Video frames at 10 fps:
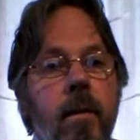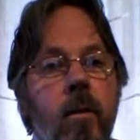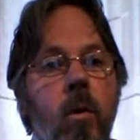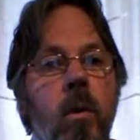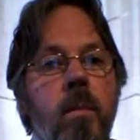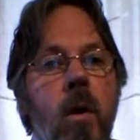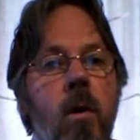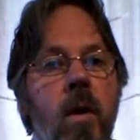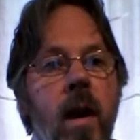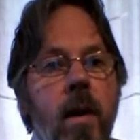You called him the
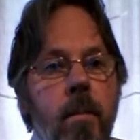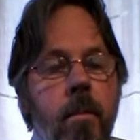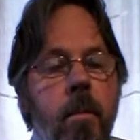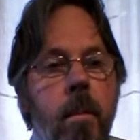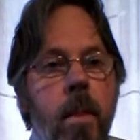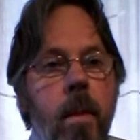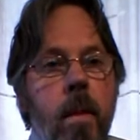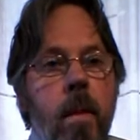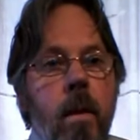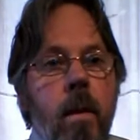wrong name.
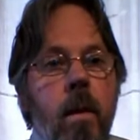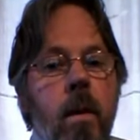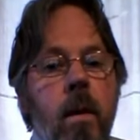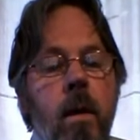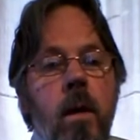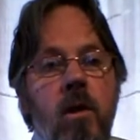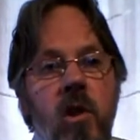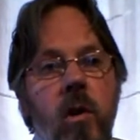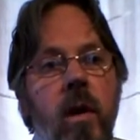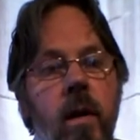
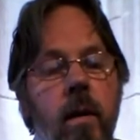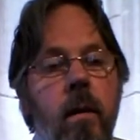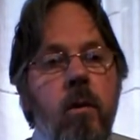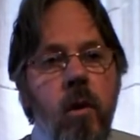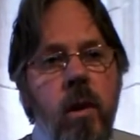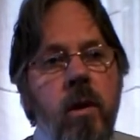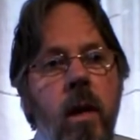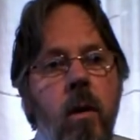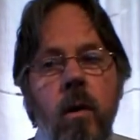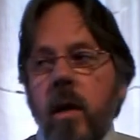Johnny. Johnny's
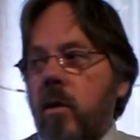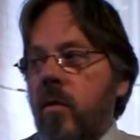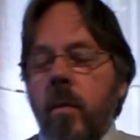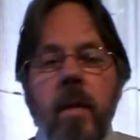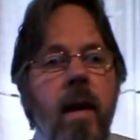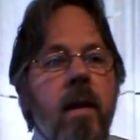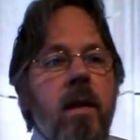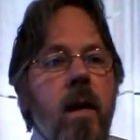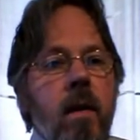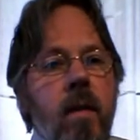going to look at you from the other
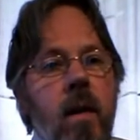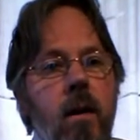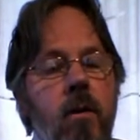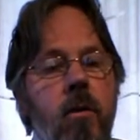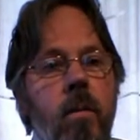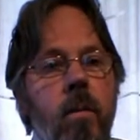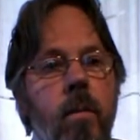side of the classroom.